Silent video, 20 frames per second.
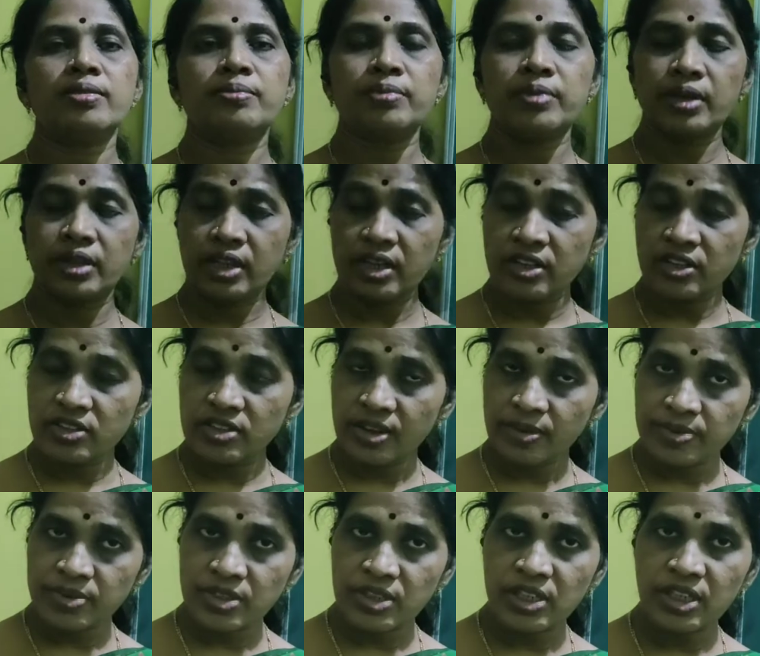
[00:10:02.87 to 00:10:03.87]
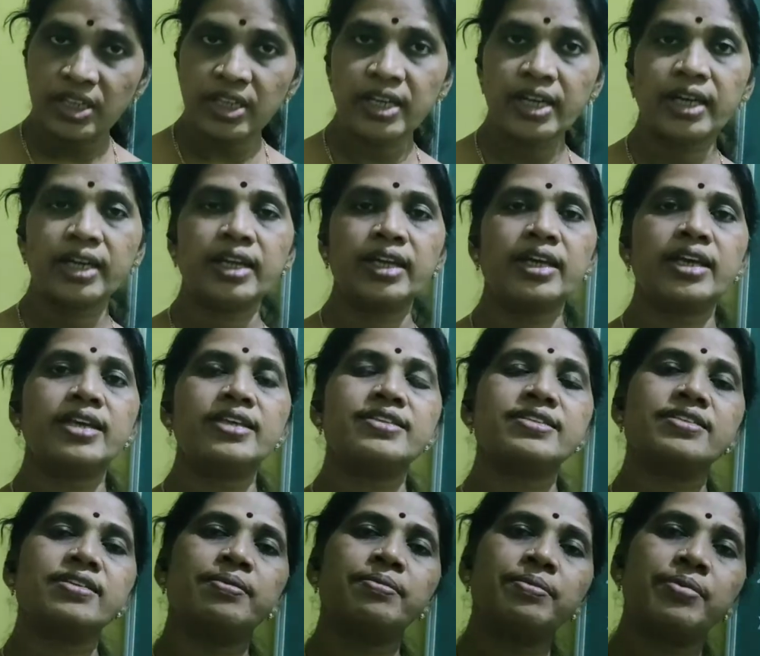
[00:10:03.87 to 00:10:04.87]
that is subsidiary alliance,
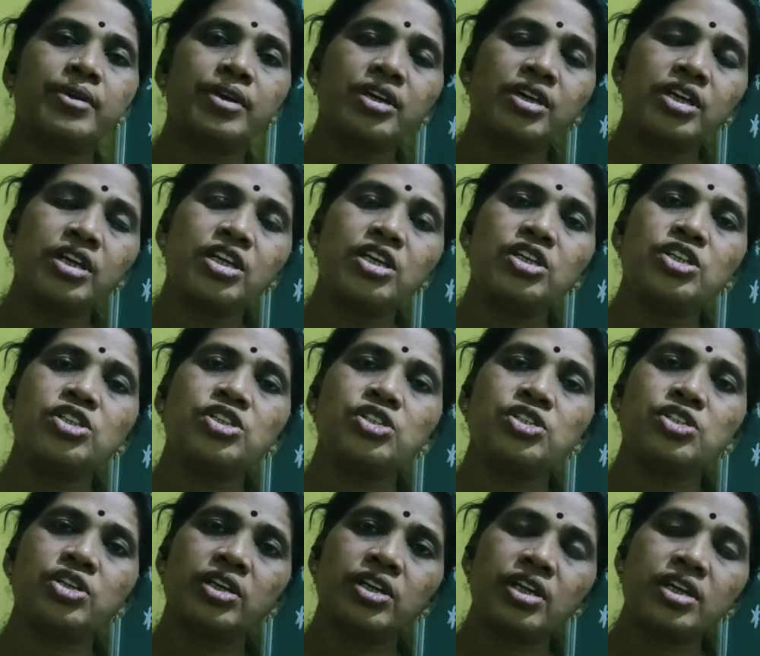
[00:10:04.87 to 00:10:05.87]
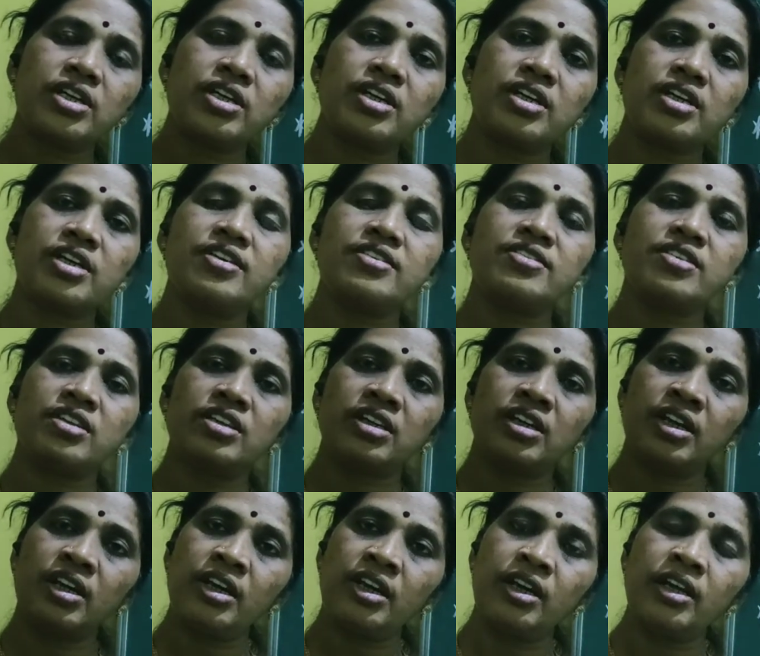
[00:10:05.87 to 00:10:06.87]
the British territories in
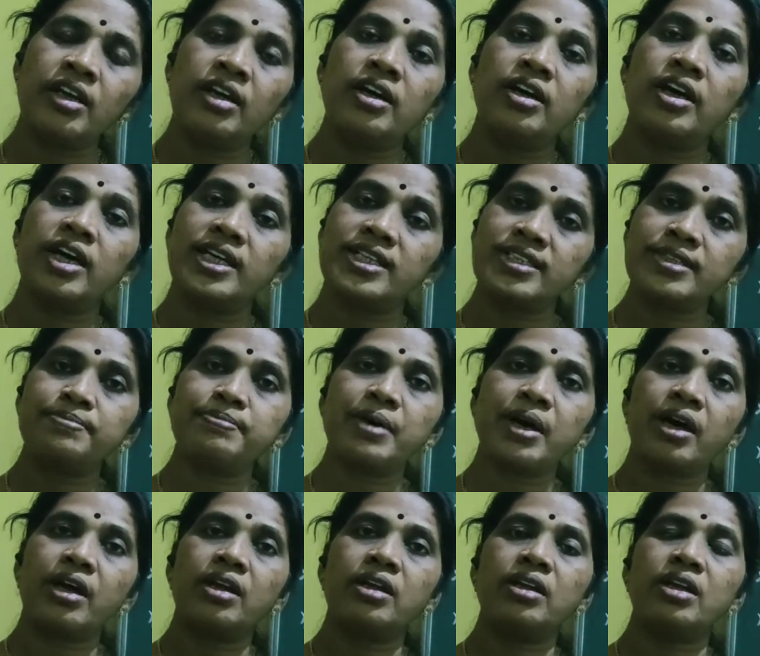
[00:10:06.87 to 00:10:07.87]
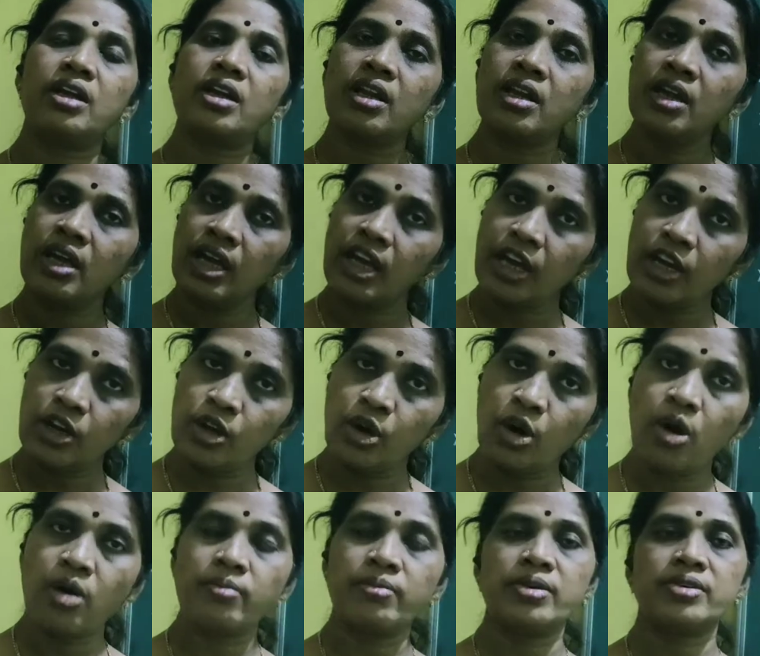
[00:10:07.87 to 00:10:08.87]
India expanded
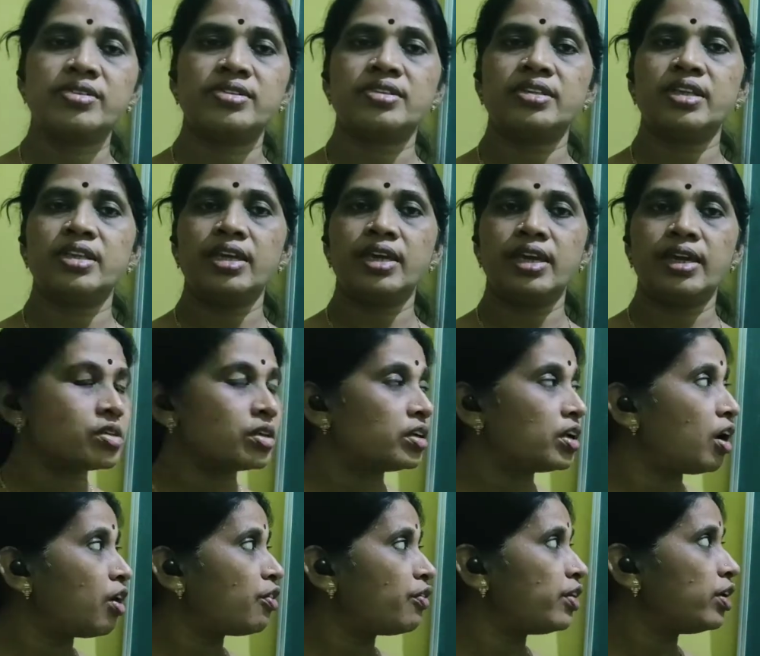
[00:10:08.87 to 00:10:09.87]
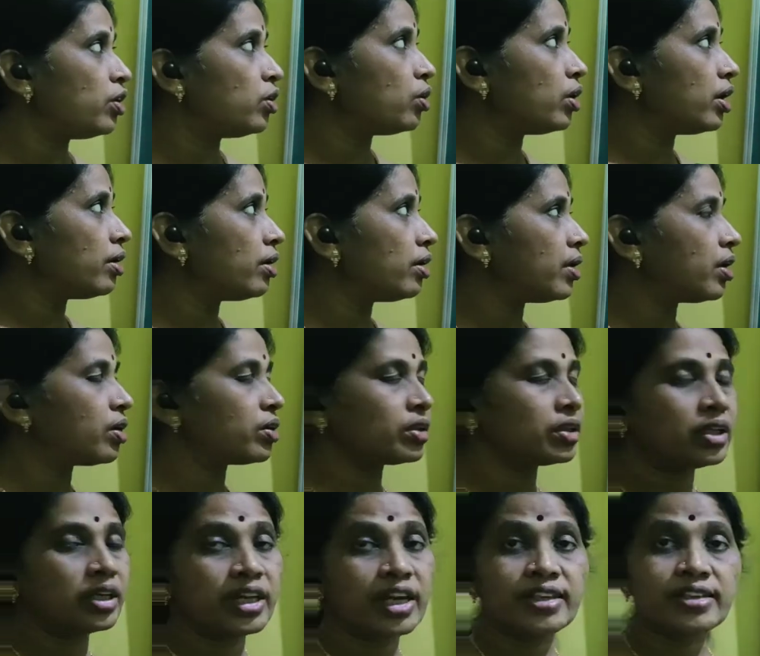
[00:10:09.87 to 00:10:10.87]
enormously. So now we'll know about
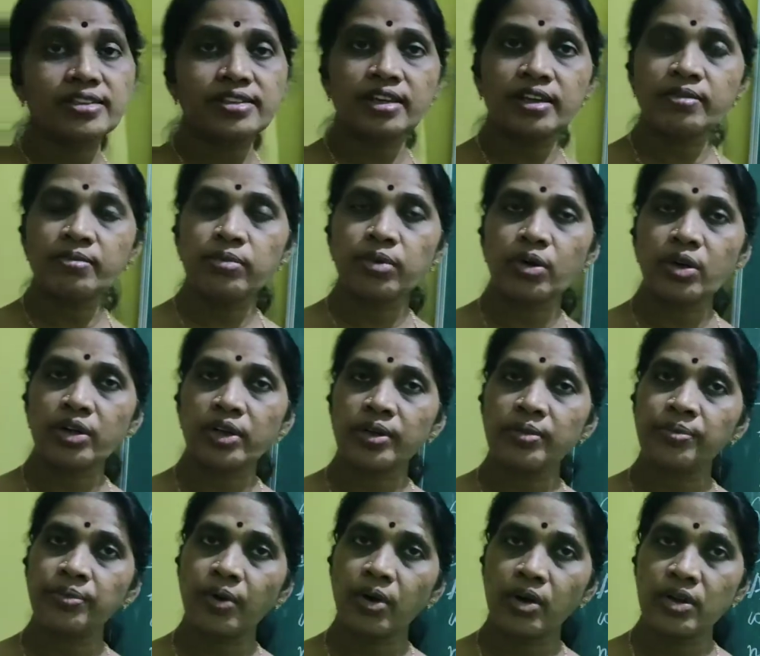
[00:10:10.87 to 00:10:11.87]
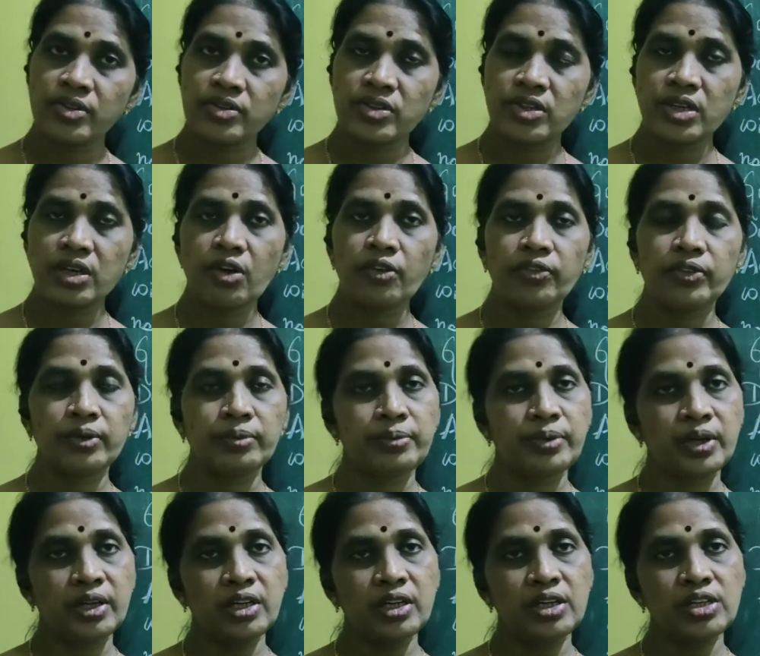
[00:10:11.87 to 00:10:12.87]
the next important policy of the
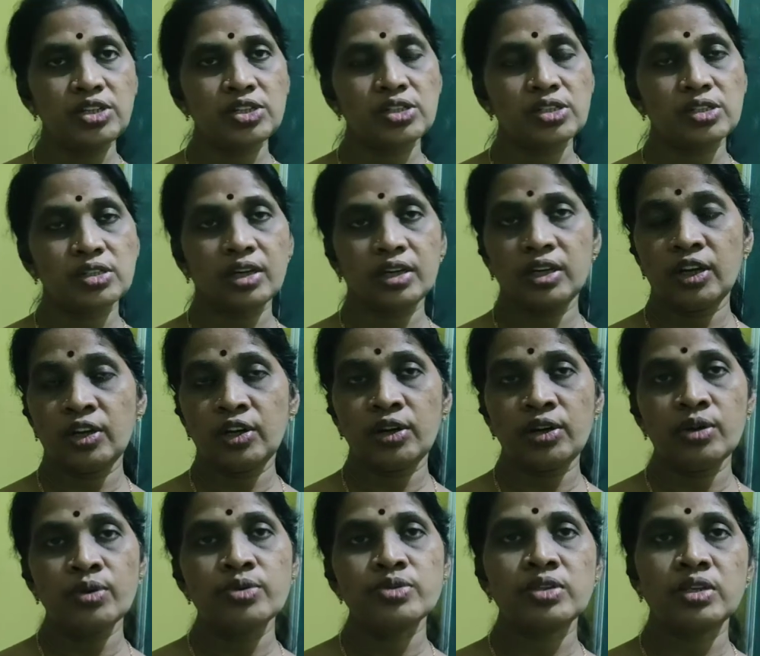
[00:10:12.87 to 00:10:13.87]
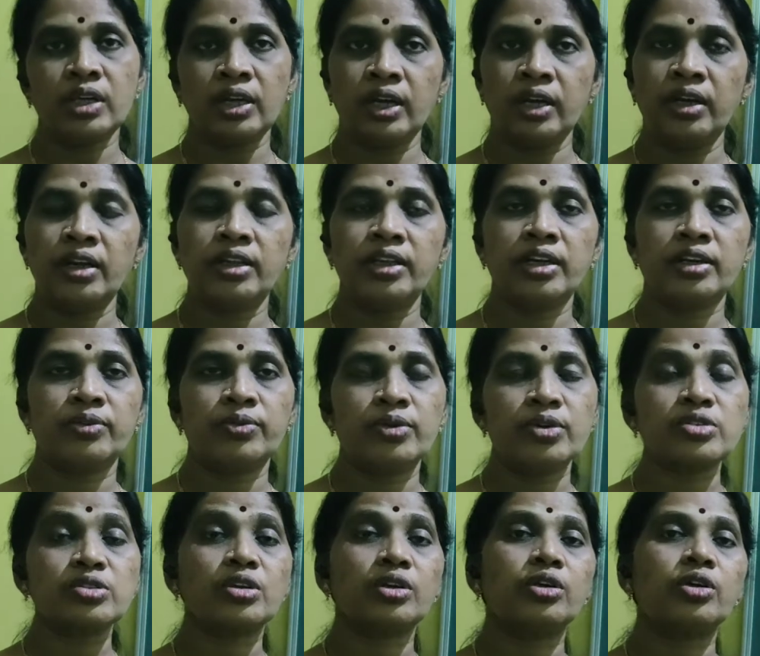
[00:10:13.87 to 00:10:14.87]
British that introduced in India, that
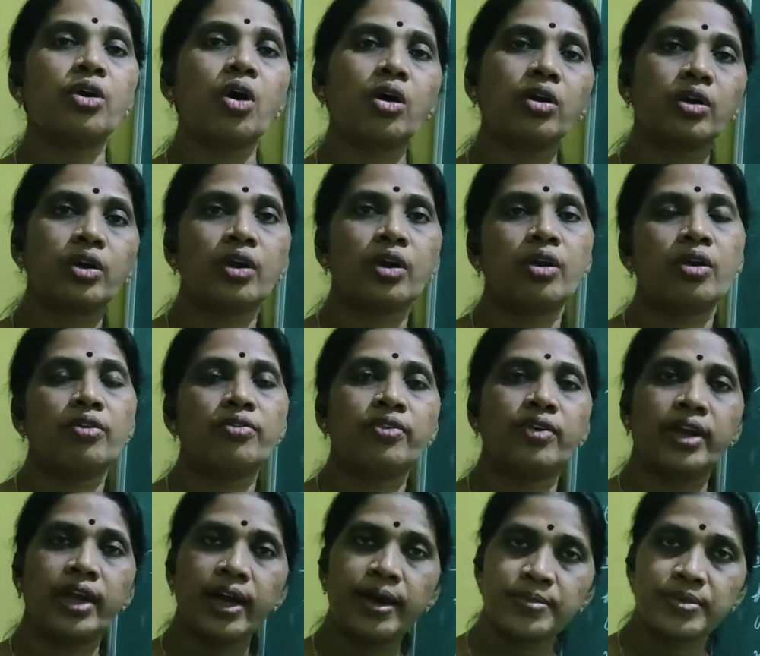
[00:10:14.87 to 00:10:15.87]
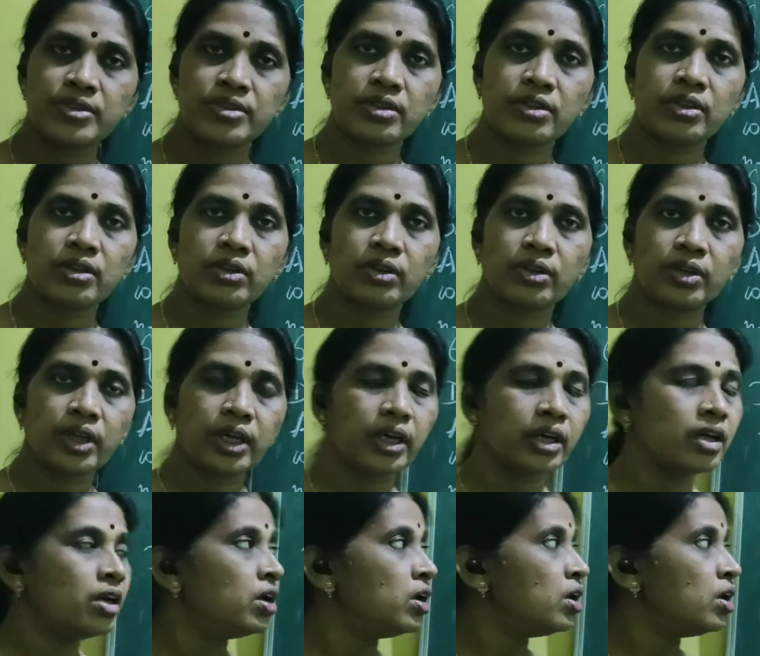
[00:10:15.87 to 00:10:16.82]
was doctrine of lapse. Okay.